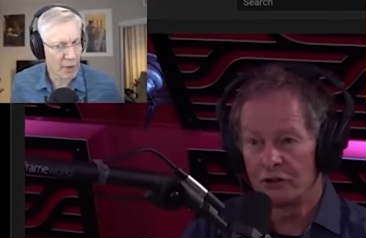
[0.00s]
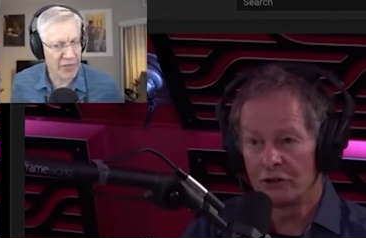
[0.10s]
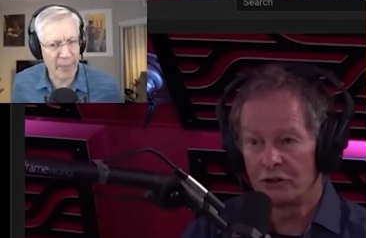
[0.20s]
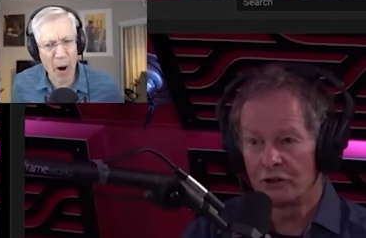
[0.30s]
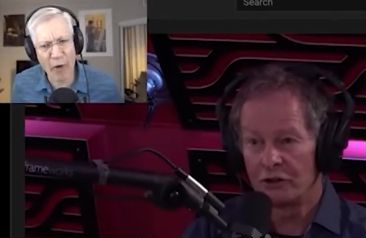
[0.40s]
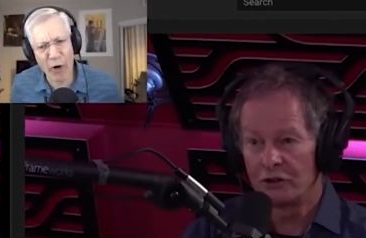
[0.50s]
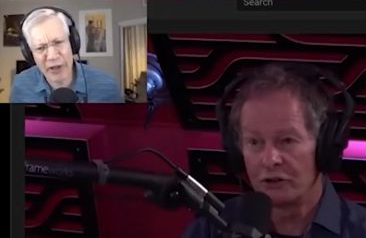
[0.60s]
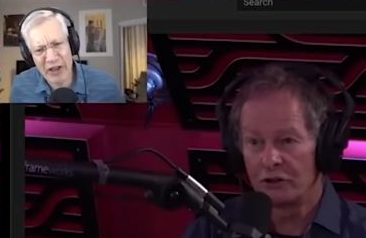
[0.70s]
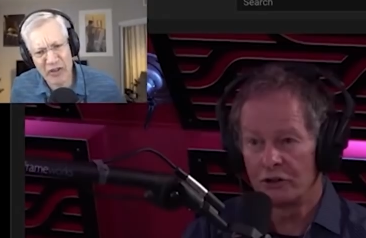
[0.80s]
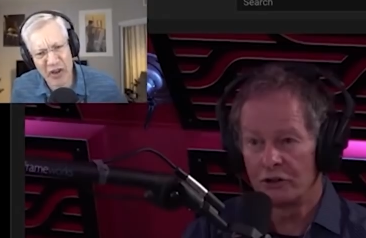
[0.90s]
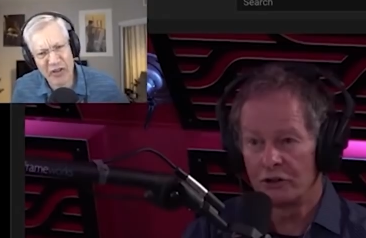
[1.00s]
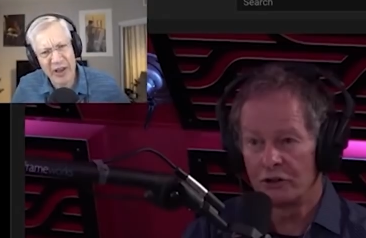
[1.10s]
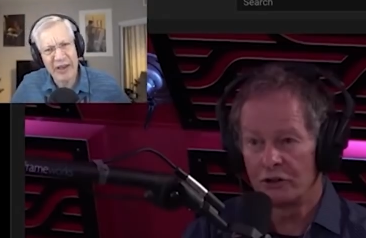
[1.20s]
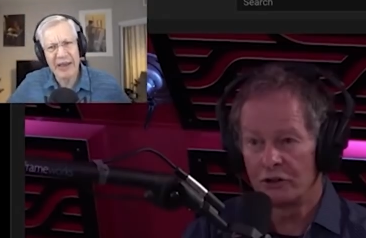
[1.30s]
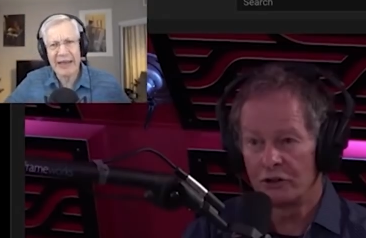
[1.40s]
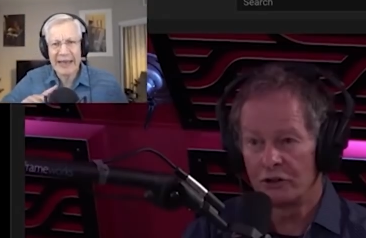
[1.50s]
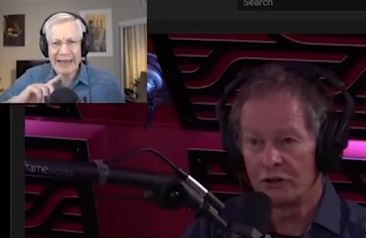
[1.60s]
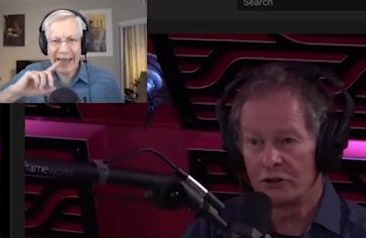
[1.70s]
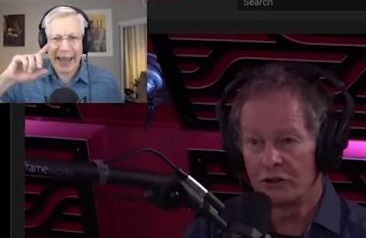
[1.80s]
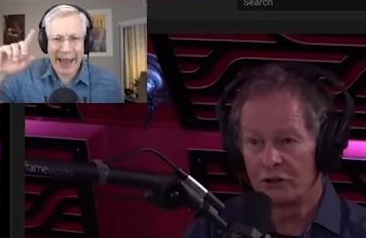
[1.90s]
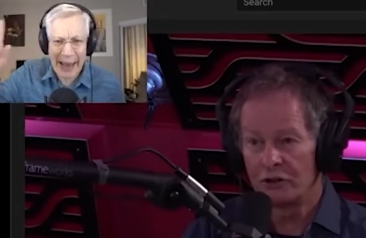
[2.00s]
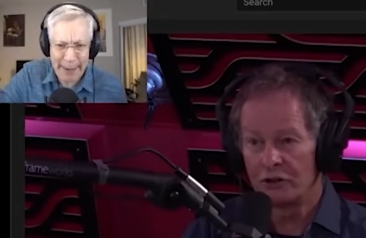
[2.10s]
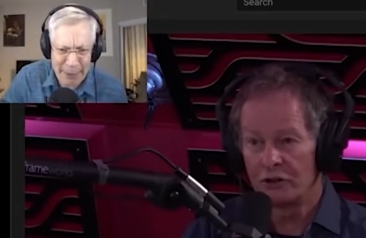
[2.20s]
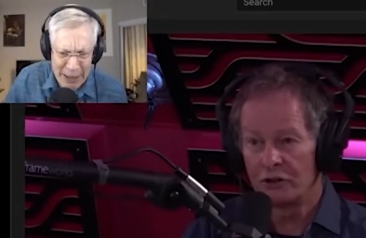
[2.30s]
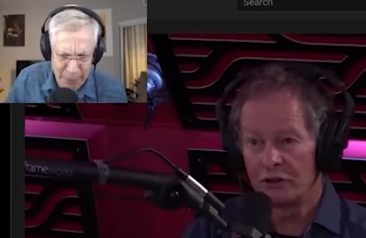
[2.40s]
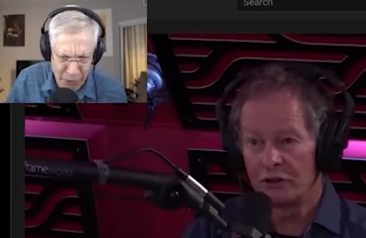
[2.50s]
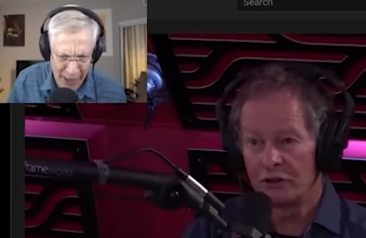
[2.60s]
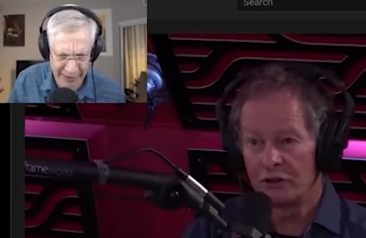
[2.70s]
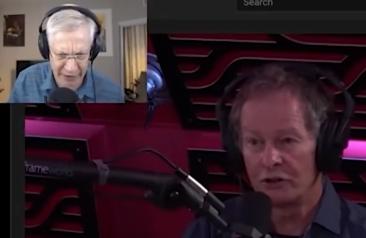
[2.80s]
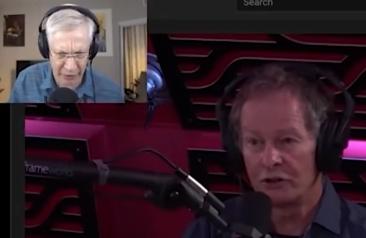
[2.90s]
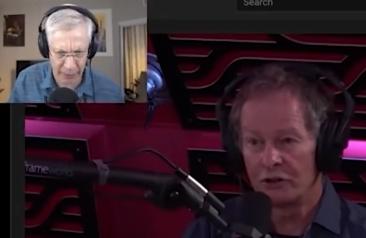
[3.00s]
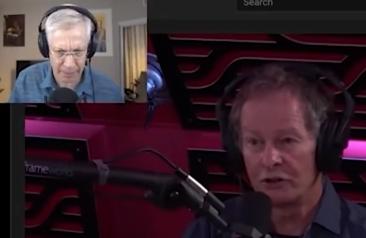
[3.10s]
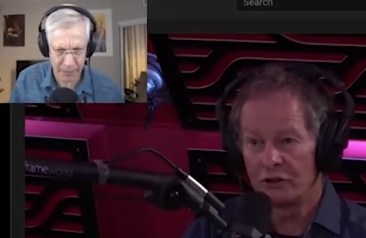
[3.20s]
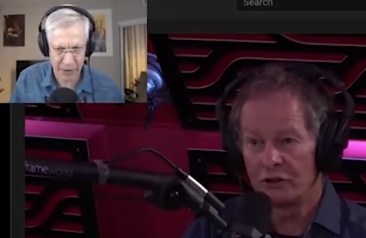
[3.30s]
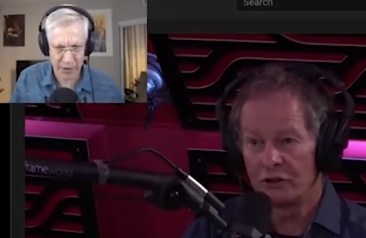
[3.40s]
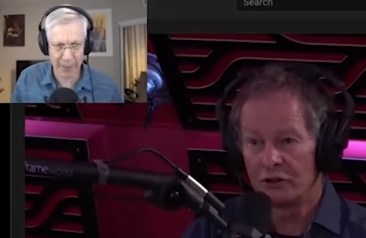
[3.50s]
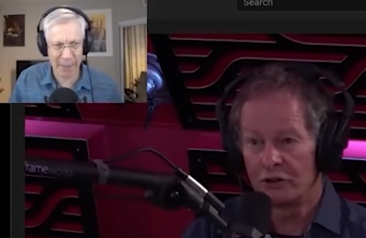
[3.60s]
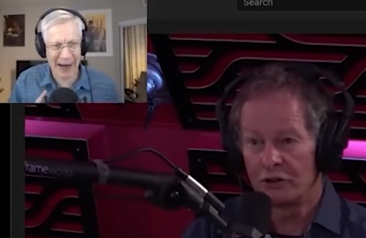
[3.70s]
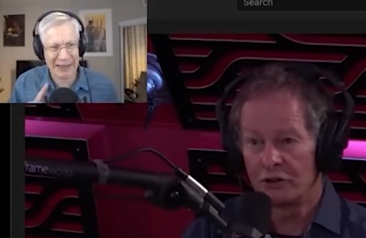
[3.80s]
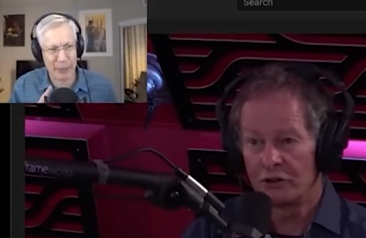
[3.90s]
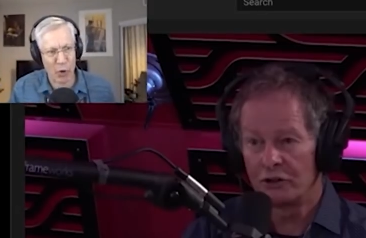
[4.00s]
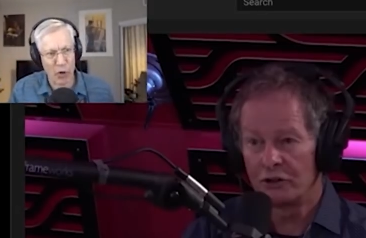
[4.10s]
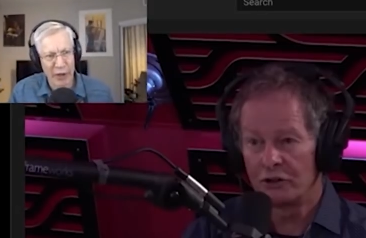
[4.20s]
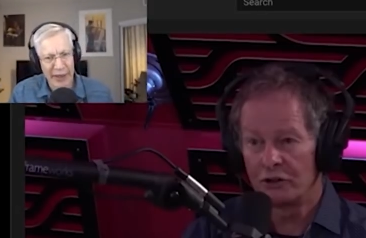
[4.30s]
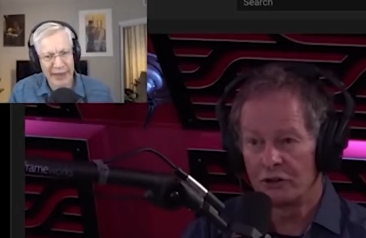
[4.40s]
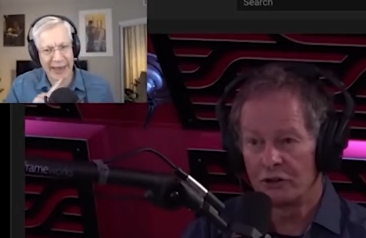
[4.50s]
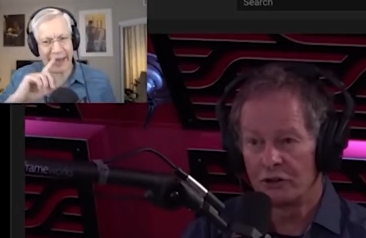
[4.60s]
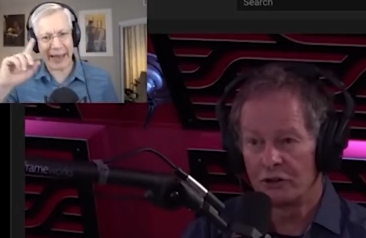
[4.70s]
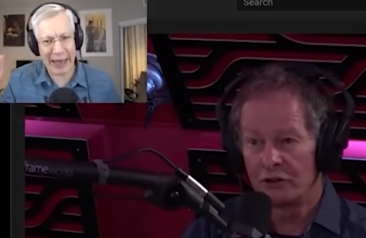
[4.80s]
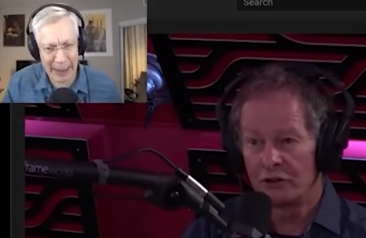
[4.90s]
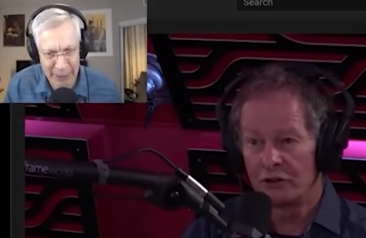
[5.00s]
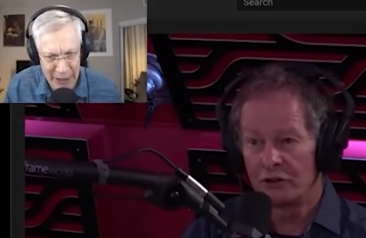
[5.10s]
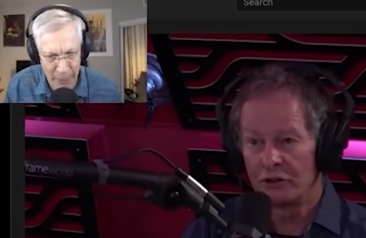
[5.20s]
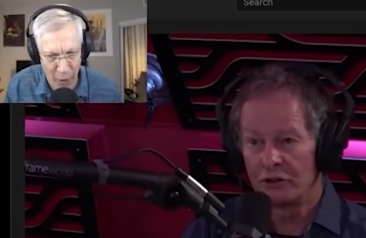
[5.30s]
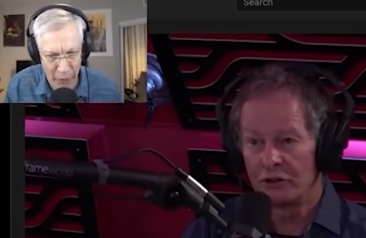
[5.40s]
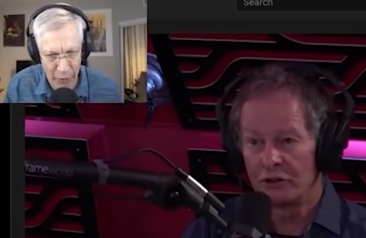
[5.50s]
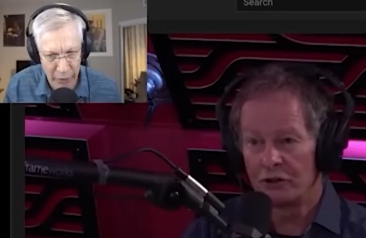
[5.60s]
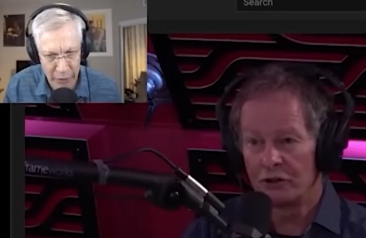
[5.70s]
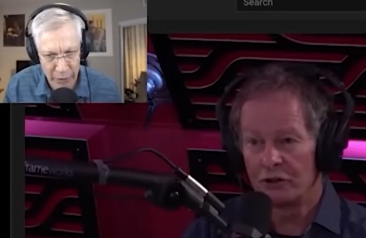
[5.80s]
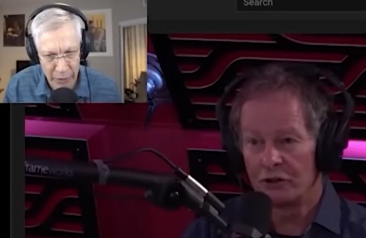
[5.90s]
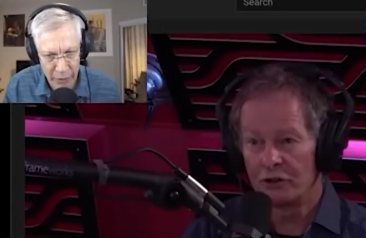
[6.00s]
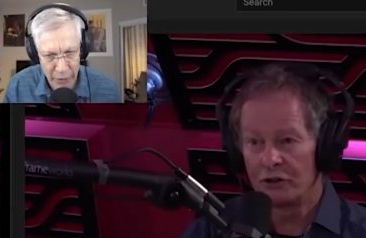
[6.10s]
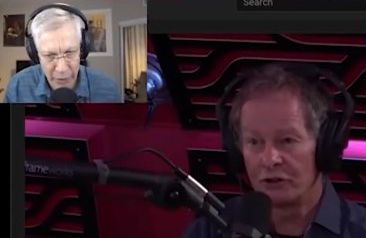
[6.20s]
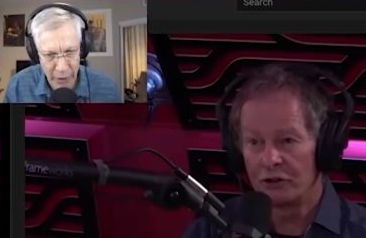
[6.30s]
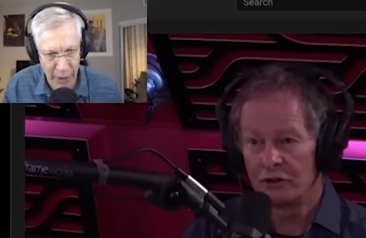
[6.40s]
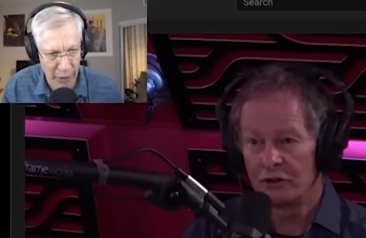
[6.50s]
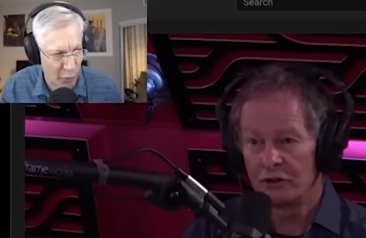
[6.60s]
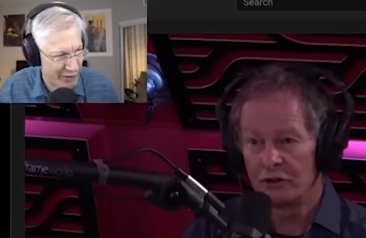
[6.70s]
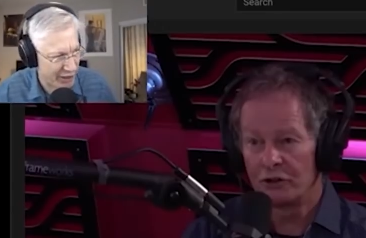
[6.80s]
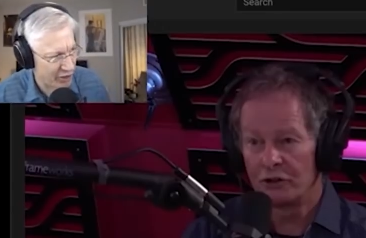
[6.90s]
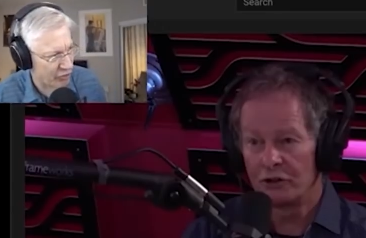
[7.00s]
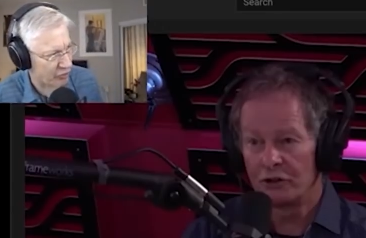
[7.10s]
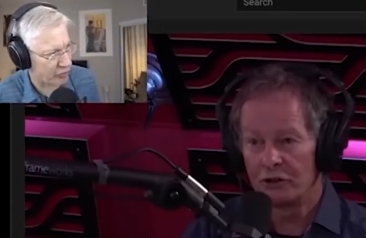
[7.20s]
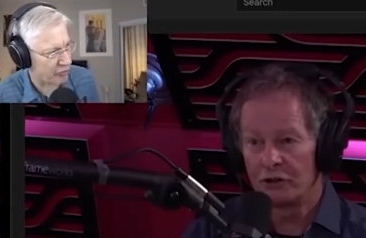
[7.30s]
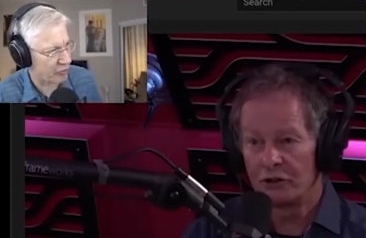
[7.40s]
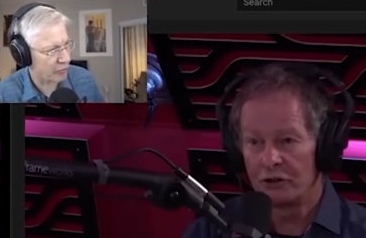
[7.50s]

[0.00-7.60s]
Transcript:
Speaker 1: The moral, he says, can be the practical. The practical can be the moral. Under what conditions?